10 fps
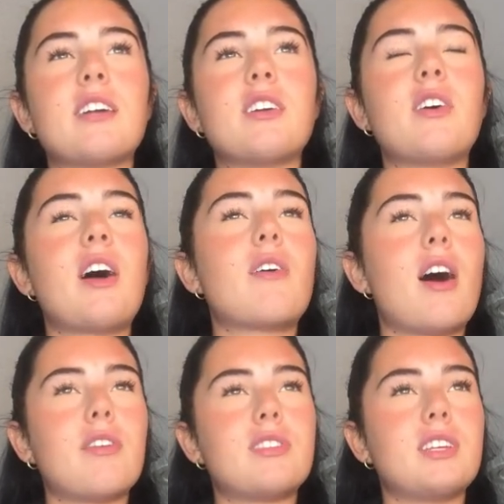I don't know how
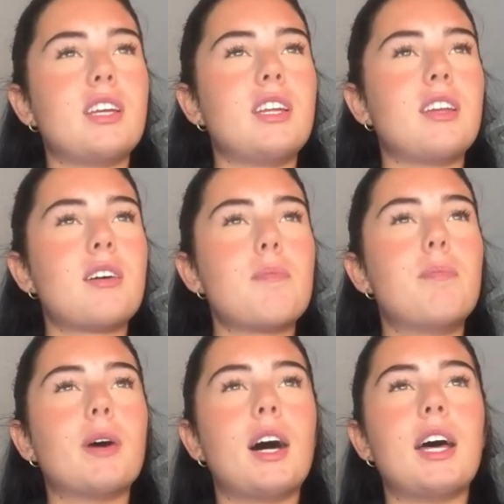often,
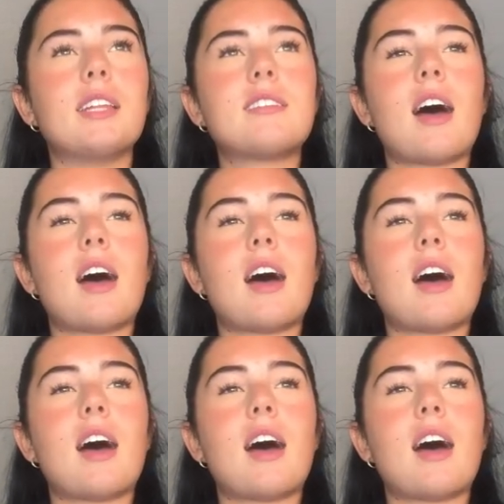but